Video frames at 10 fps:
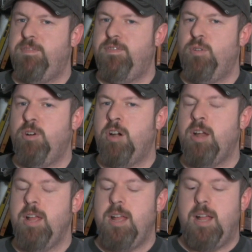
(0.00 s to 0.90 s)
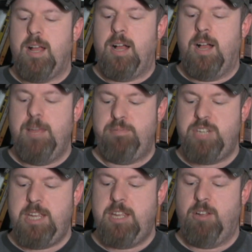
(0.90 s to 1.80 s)
before. In
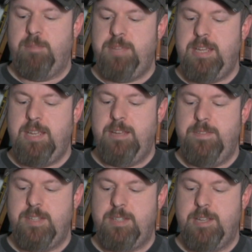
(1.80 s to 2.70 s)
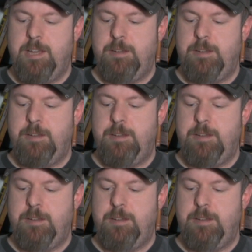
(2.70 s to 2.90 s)
particular, I'm thinking of this